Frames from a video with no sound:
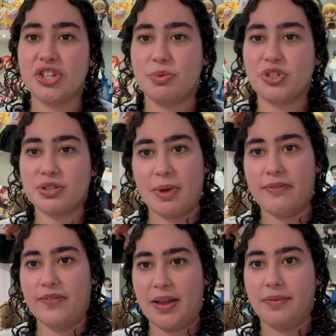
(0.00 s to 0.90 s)
She was just my
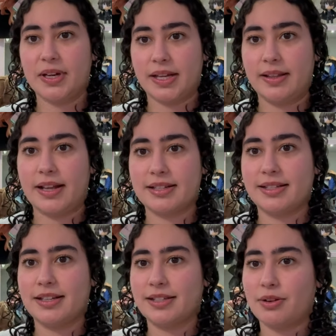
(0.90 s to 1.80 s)
favorite in that
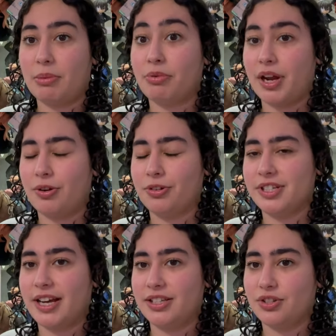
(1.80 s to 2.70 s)
set, so I
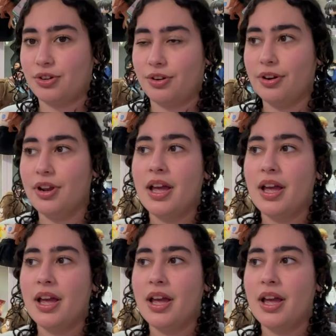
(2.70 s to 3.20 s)
prioritized her,